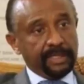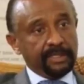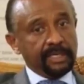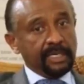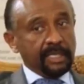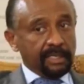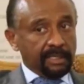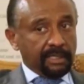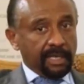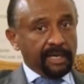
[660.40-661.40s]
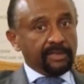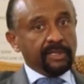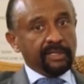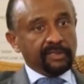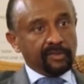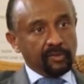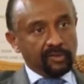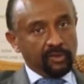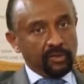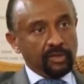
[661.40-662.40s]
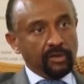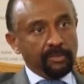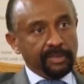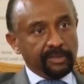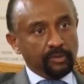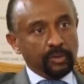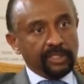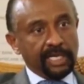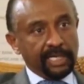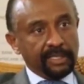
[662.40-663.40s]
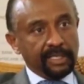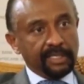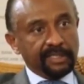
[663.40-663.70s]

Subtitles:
but currently the socioeconomic situation, I think,